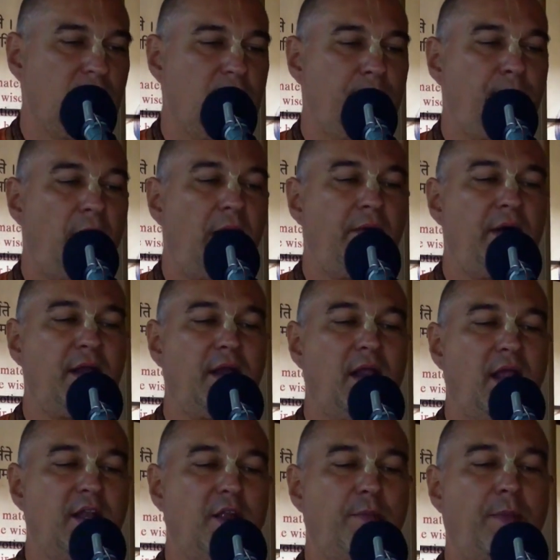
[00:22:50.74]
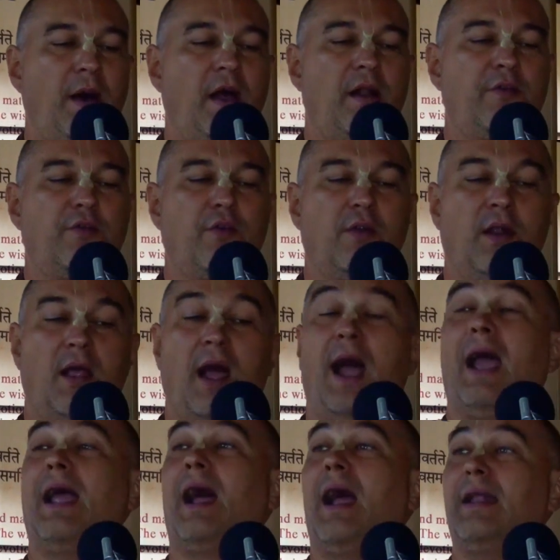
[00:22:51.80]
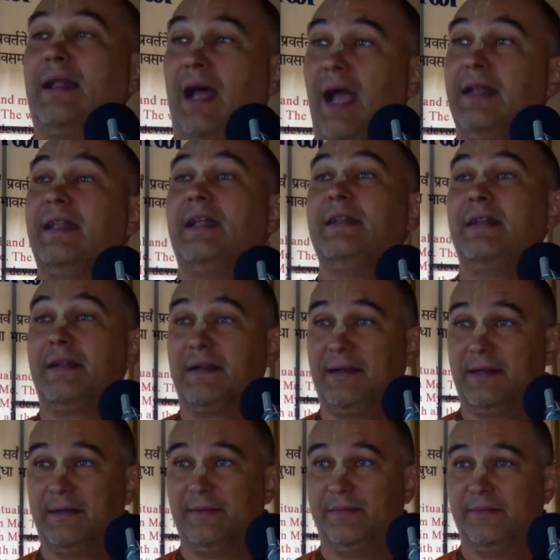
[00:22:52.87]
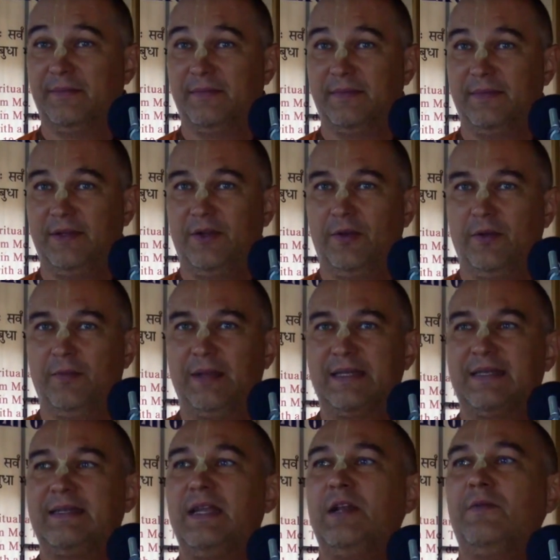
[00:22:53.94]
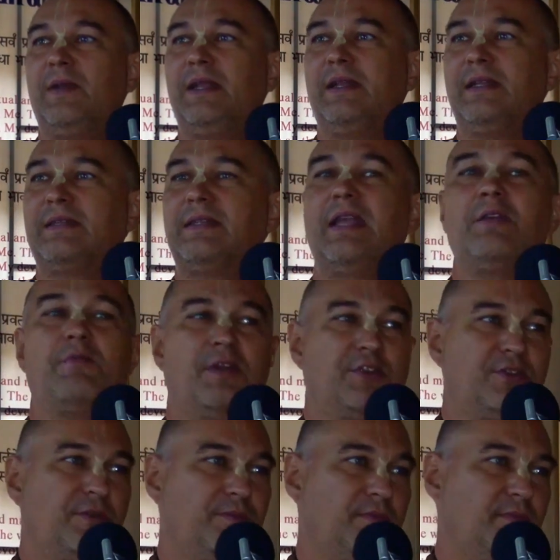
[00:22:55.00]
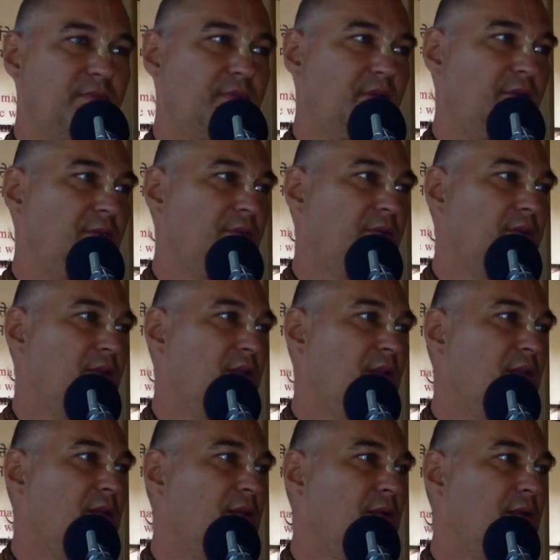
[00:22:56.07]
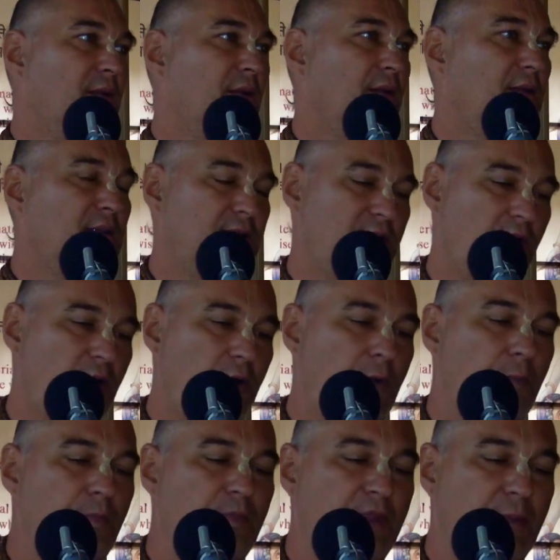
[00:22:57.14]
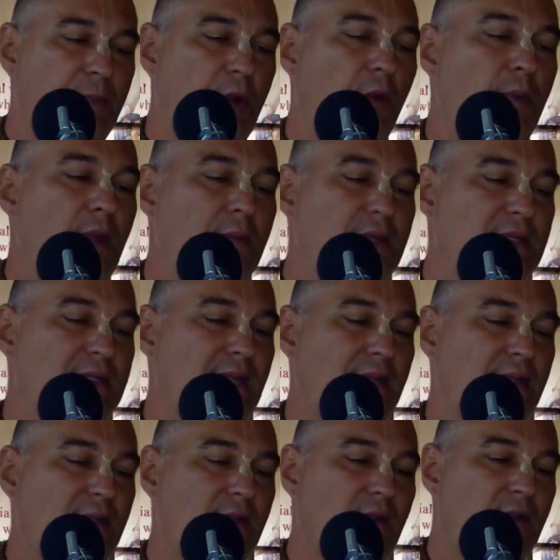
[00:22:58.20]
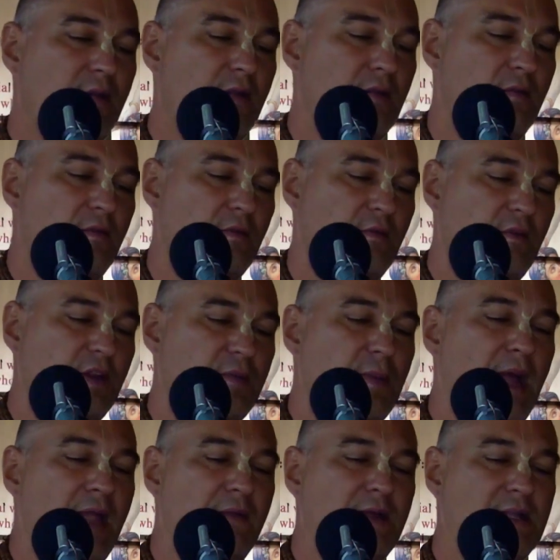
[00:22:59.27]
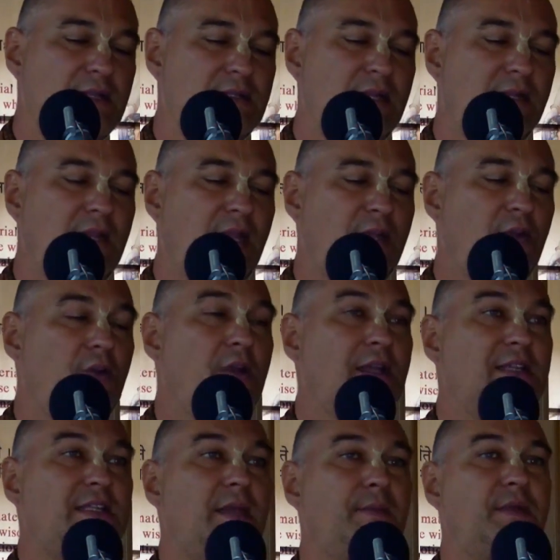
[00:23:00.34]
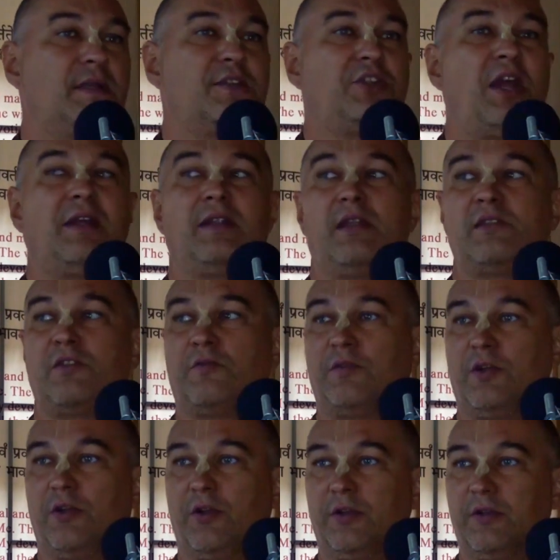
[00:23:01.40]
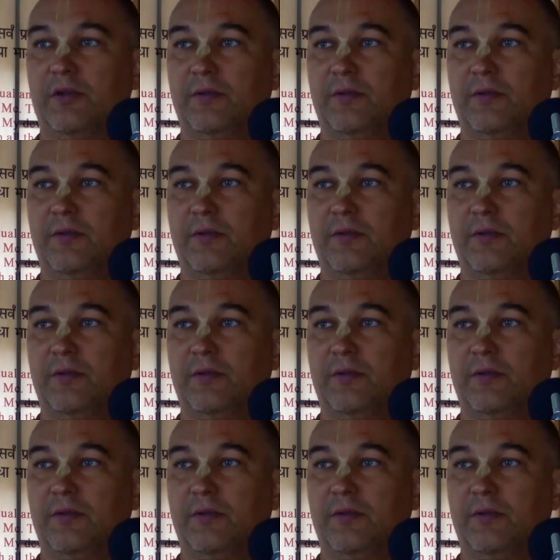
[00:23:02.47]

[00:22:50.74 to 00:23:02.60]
The power and the powerful are identical, no? But still we distinguish, no? So the problem is that with Mayavadis that they don't accept the Shaktis of the Lord.